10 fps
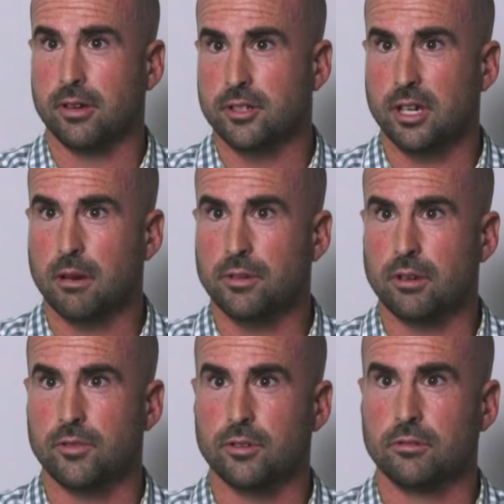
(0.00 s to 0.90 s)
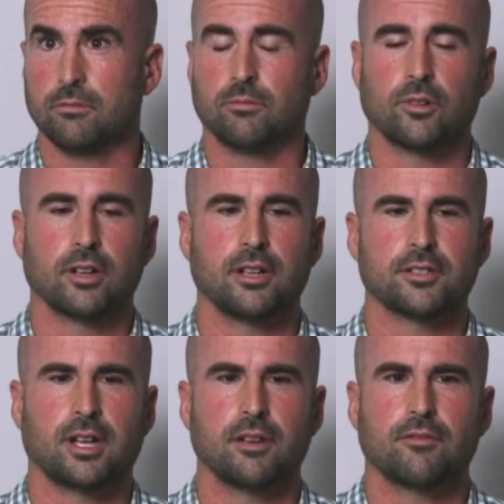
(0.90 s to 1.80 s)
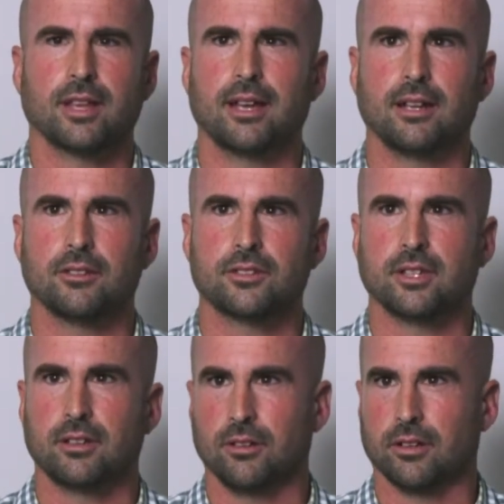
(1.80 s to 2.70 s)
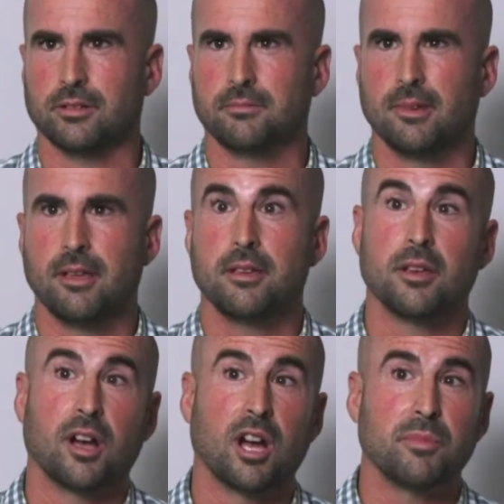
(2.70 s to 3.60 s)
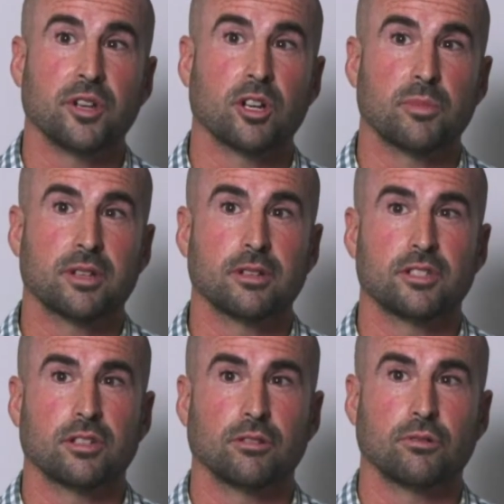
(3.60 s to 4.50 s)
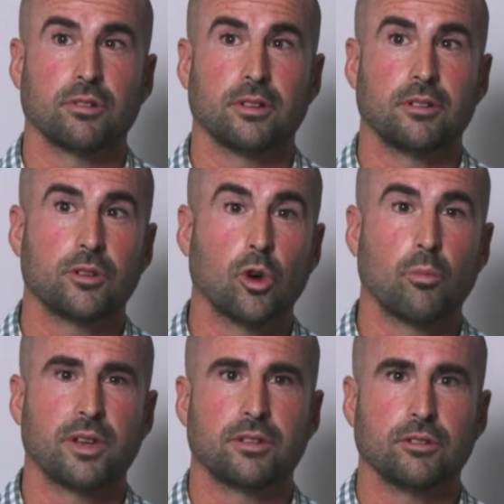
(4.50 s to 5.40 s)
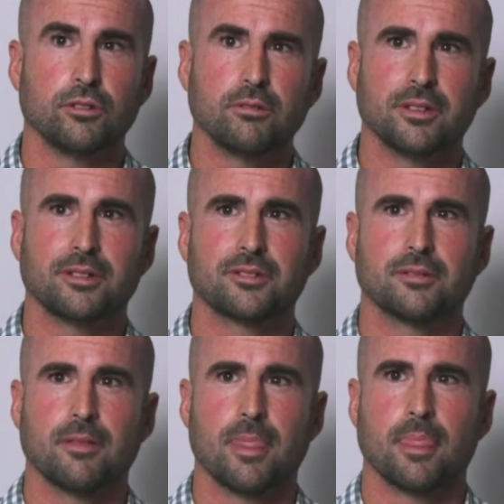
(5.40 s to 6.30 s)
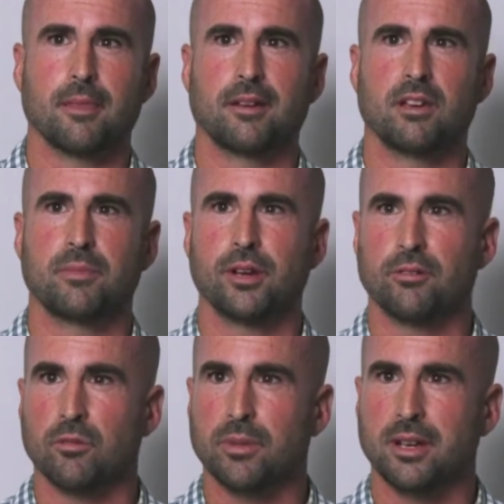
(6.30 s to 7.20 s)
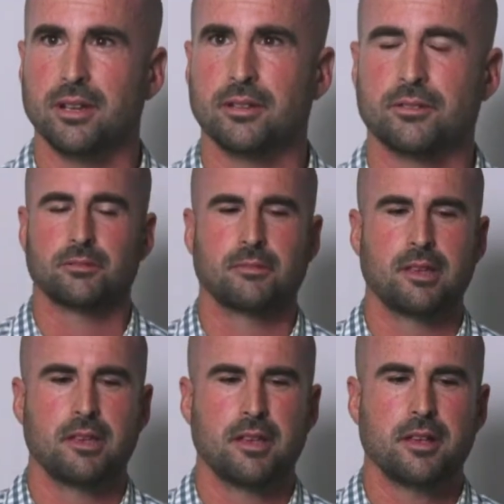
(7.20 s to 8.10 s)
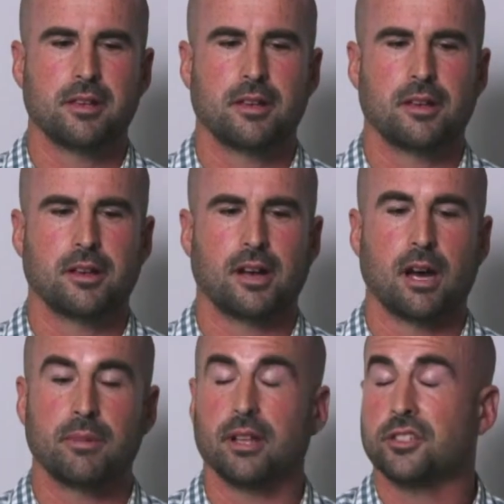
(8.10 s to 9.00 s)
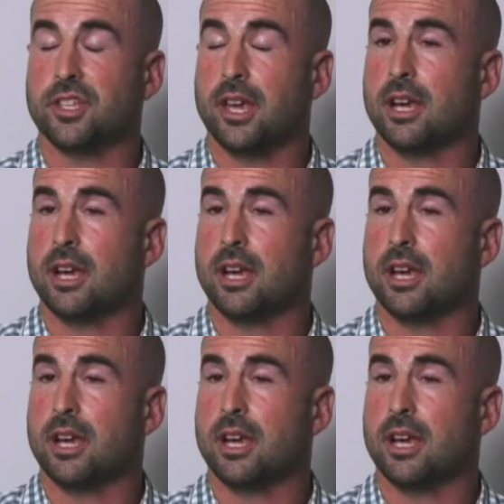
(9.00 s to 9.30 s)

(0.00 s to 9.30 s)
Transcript: a job interview, whereas I flat out said, look, I'm here because the Lord told me to do this. I am here in obedience. I'm not saying